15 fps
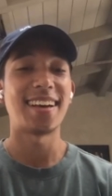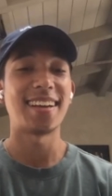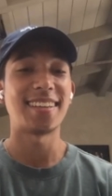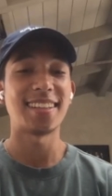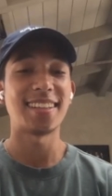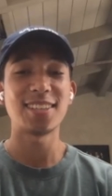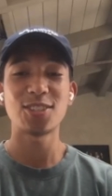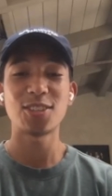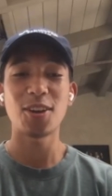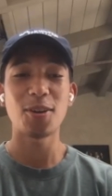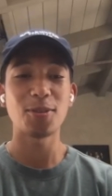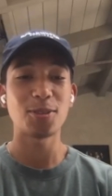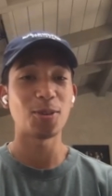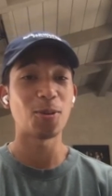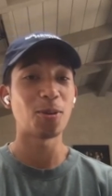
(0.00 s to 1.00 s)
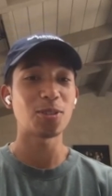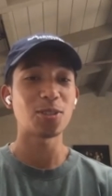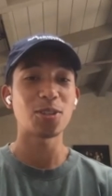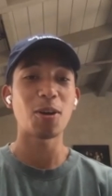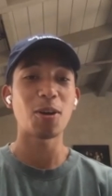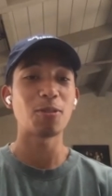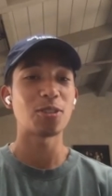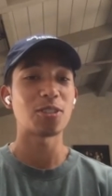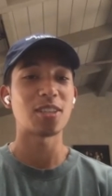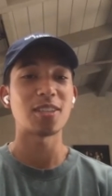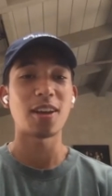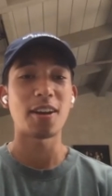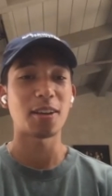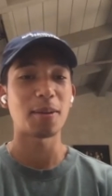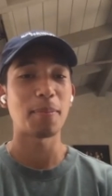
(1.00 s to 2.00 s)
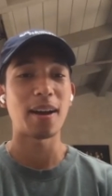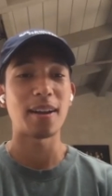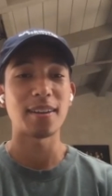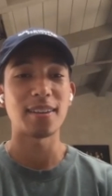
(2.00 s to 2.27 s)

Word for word: to this show, to your show, just to talk about